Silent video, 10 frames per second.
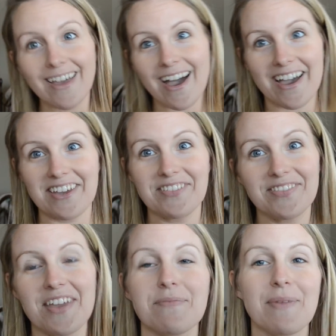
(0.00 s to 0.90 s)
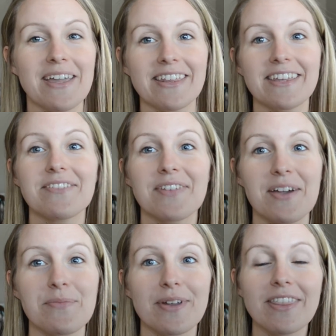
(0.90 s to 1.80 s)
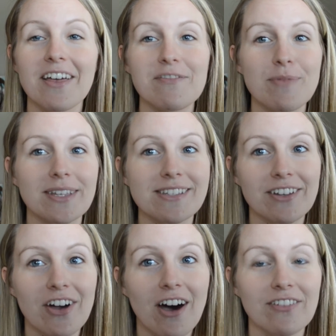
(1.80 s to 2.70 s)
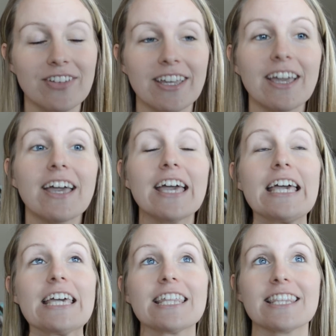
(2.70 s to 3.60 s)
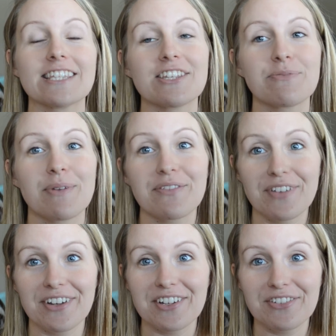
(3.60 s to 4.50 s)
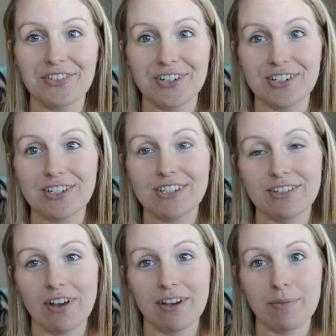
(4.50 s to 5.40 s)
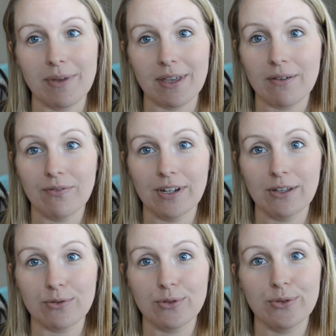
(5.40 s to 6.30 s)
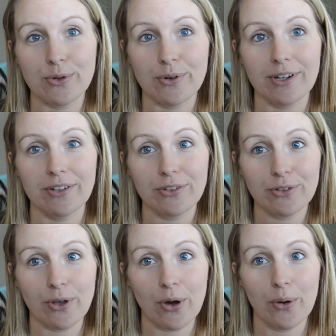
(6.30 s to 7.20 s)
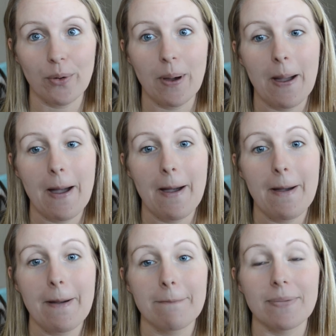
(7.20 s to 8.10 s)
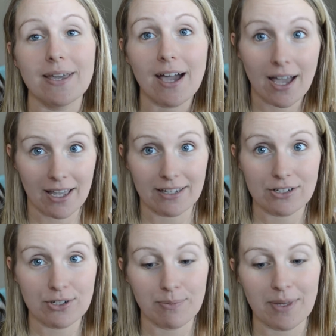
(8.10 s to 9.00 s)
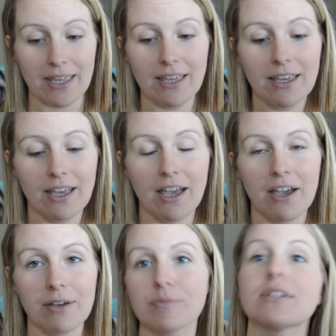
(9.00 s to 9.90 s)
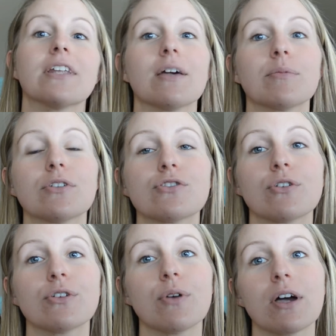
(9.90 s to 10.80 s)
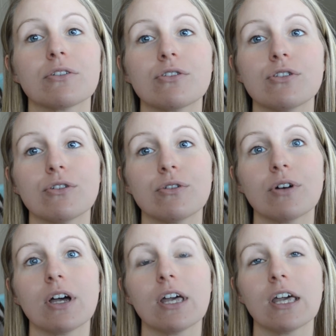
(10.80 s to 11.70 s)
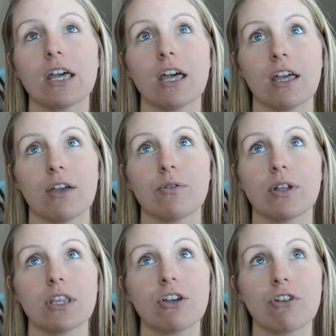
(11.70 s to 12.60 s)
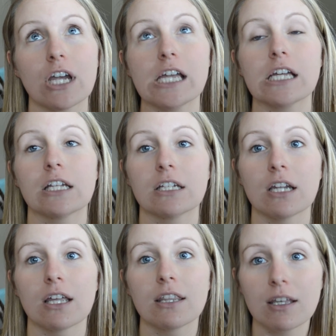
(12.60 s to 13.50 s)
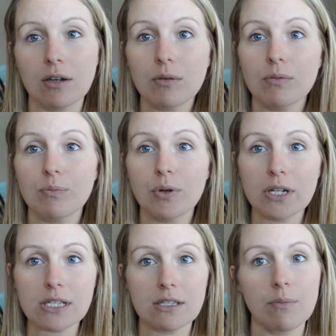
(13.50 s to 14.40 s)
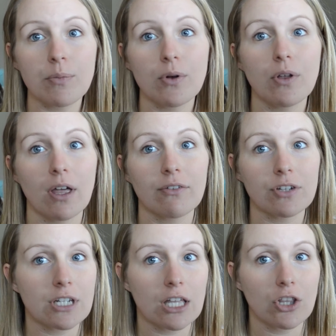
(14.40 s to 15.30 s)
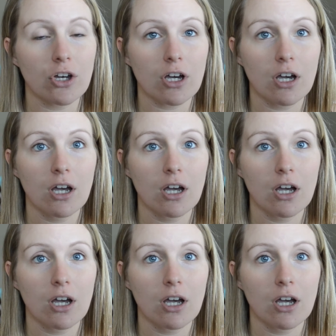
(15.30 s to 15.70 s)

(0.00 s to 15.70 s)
Hi, I'm Haley. I'm with Love, Bliss, and Coffee, and this is my very first makeup video tutorial, so be kind to me. Today I'm going to show you how to do a really great and I think pretty simple everyday look.